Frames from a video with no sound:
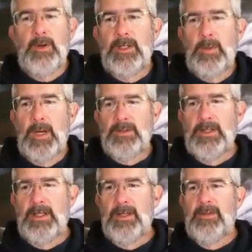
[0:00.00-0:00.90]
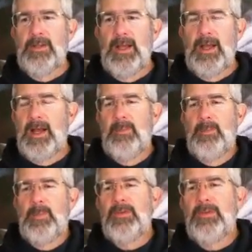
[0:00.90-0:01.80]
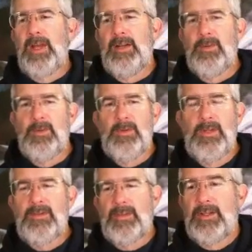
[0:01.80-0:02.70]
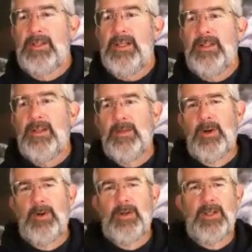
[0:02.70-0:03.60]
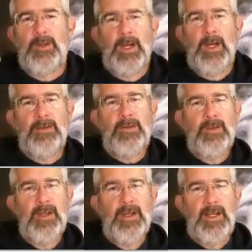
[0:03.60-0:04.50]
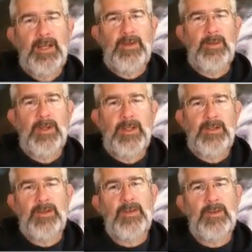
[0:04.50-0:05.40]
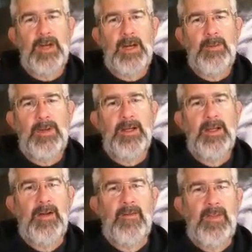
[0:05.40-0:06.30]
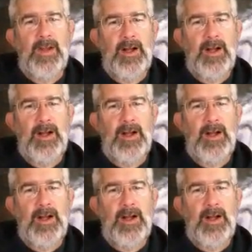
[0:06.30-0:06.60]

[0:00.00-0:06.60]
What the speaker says: equation is. Personally, I don't necessarily need the component equations if I'm really just describing the